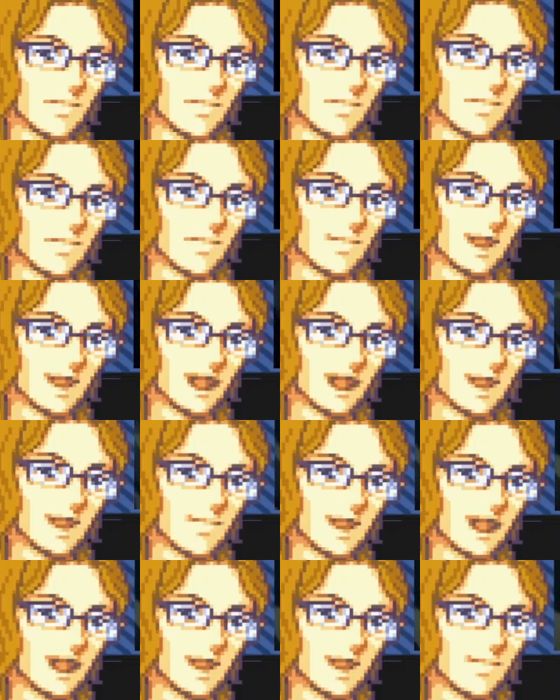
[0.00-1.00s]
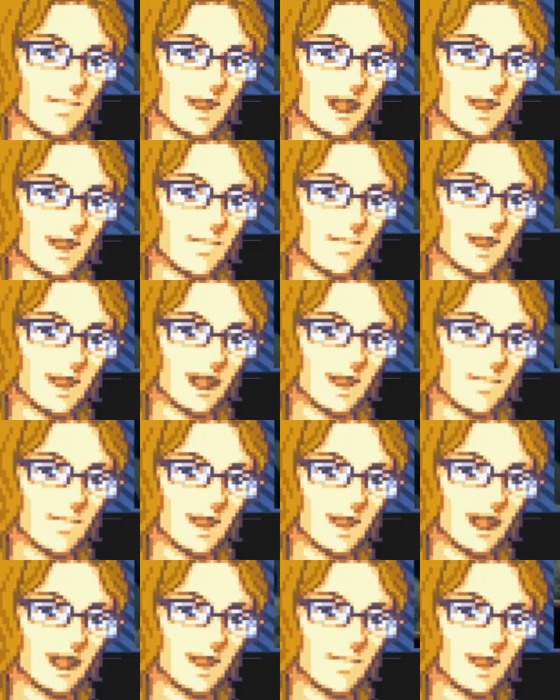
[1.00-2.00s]
momentum carried
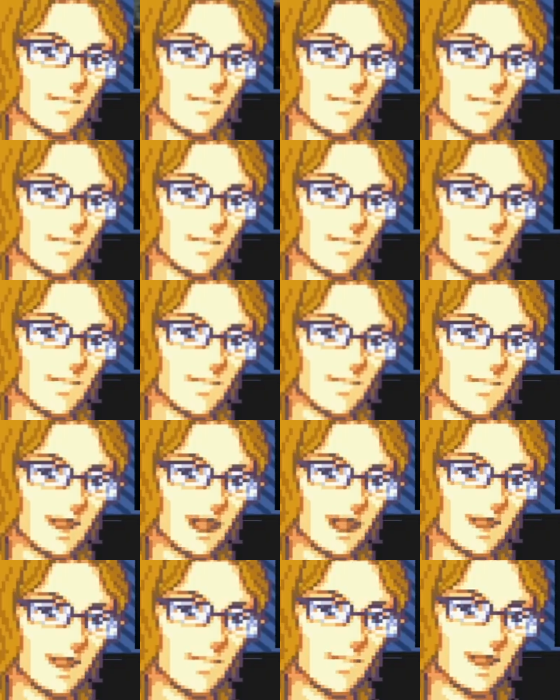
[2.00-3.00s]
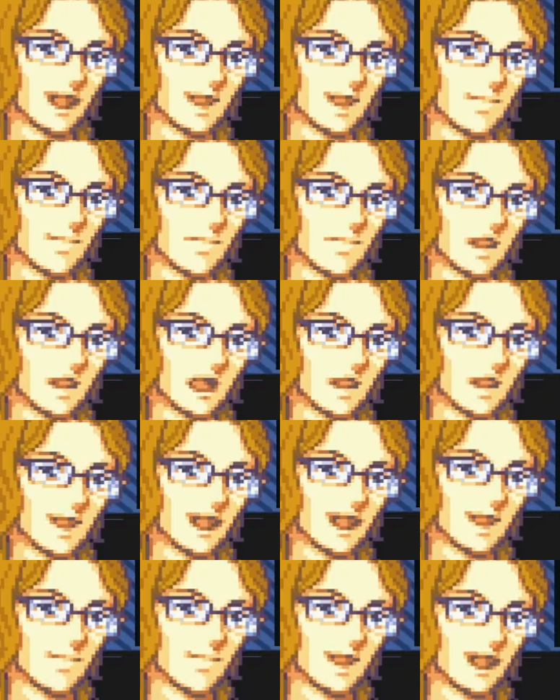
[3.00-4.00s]
through that went a little too
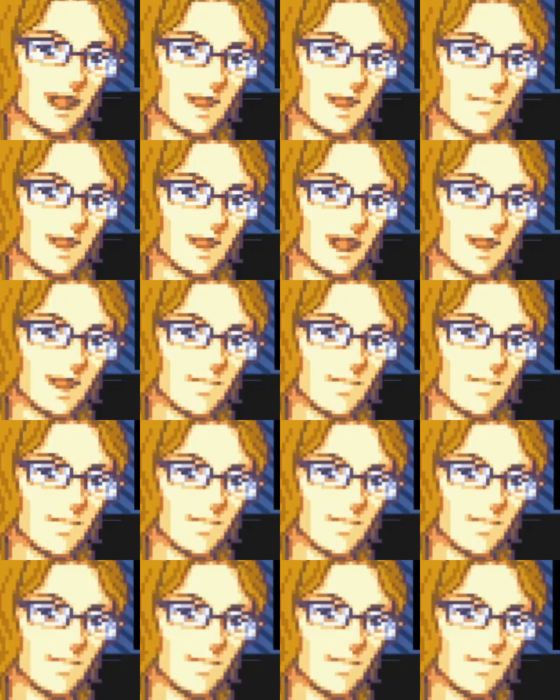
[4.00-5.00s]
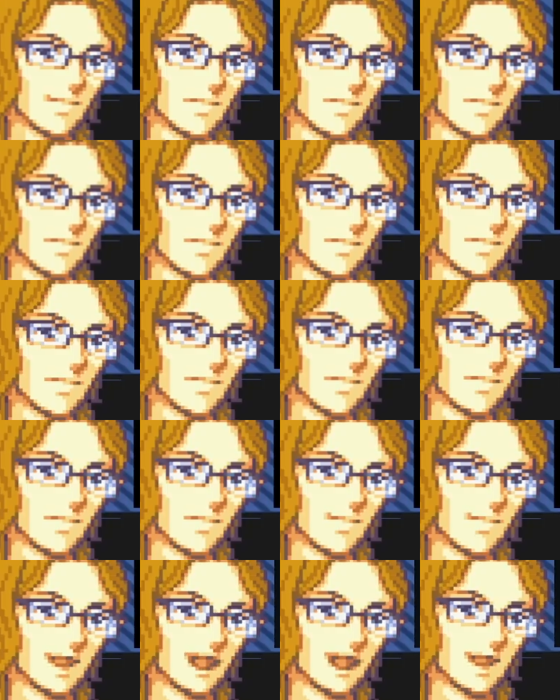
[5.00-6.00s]
far because
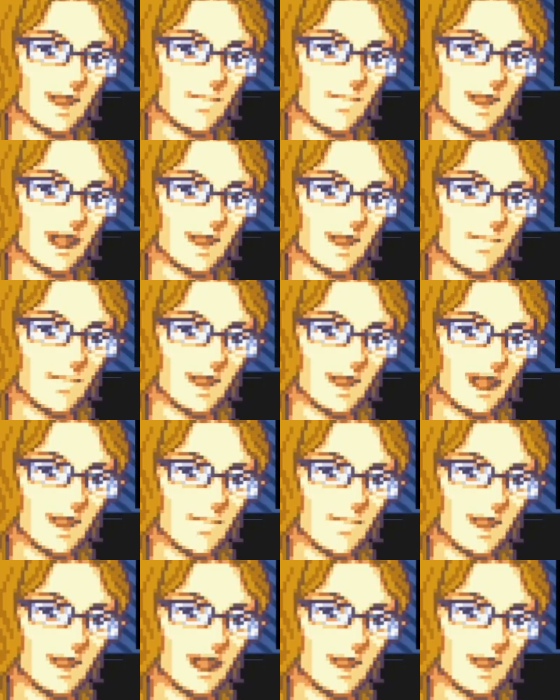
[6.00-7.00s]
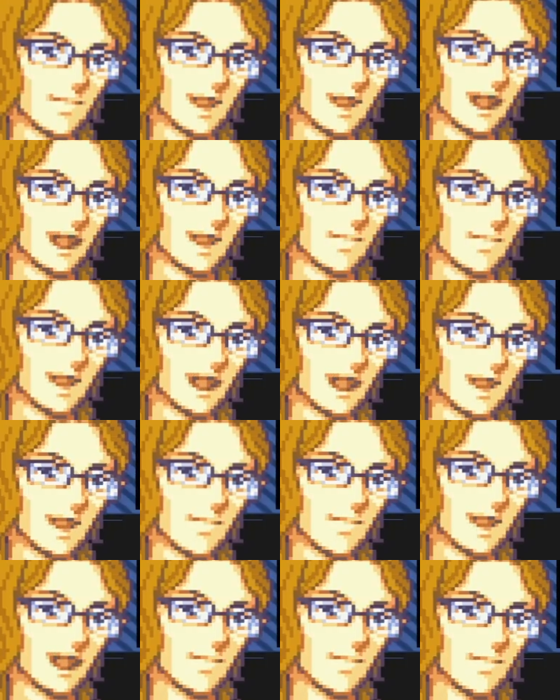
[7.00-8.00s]
it's just how the game was made.
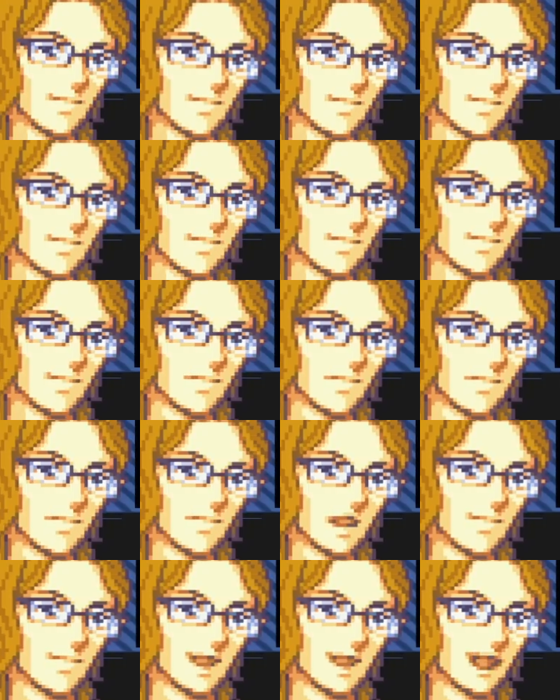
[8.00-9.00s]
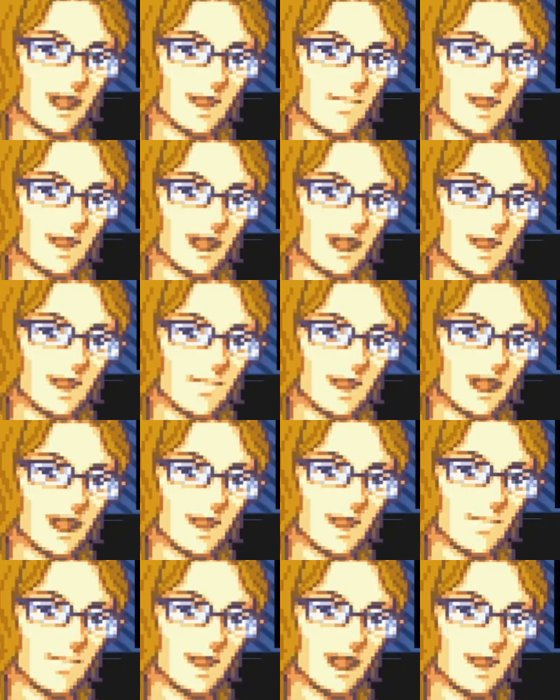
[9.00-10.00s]
I encountered that in one
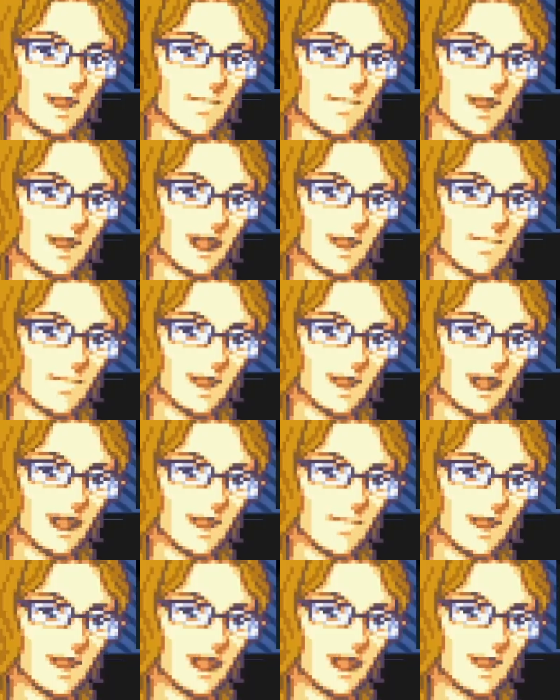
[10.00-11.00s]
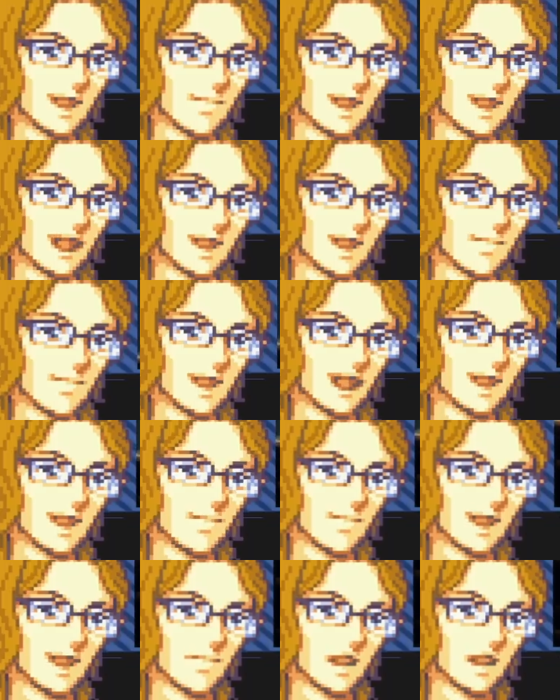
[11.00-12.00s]
game called Imp of the Sun, I remember a while
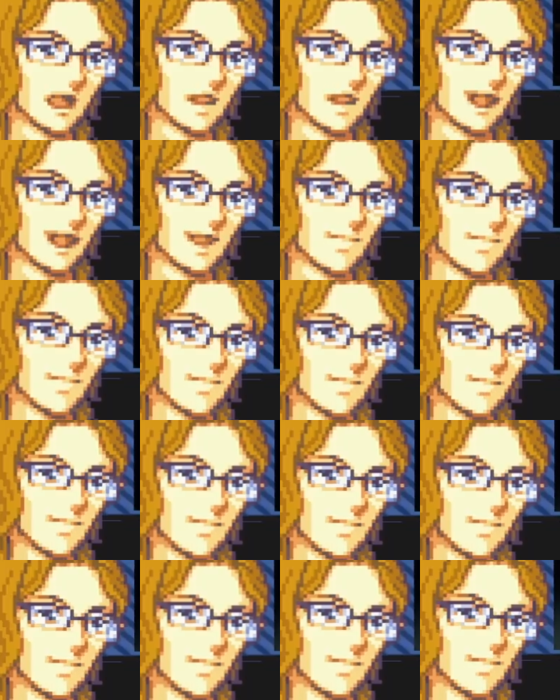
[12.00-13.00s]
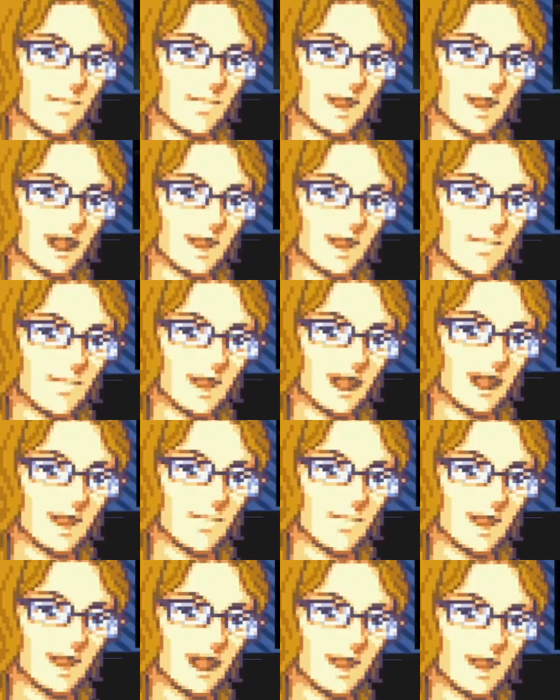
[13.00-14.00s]
back, where the
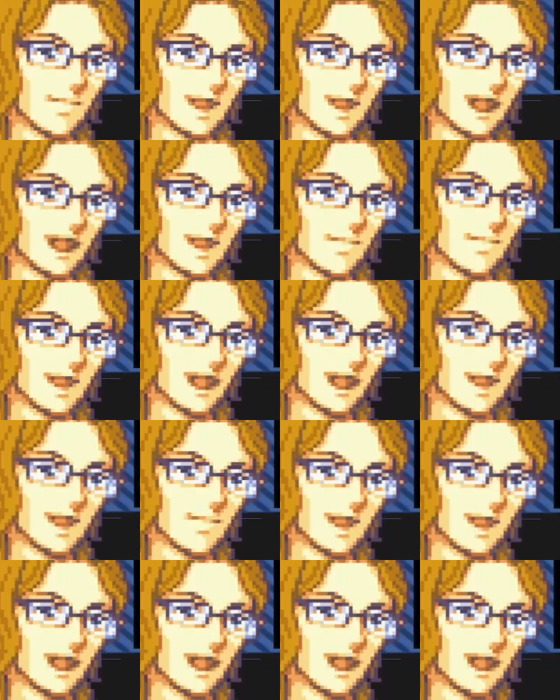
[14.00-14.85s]
momentum of the